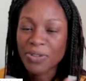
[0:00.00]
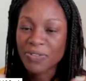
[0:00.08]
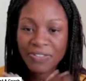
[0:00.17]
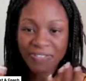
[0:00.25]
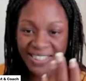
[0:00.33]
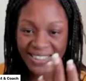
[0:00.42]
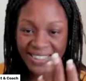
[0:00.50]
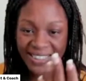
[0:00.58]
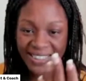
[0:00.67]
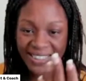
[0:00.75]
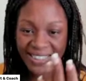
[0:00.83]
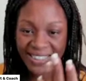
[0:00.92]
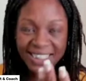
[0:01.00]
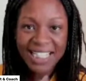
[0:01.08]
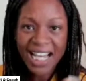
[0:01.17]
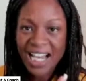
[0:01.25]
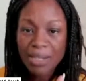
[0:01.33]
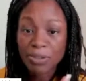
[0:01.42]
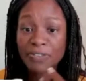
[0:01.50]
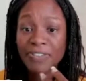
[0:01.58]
We've invested time, we've invested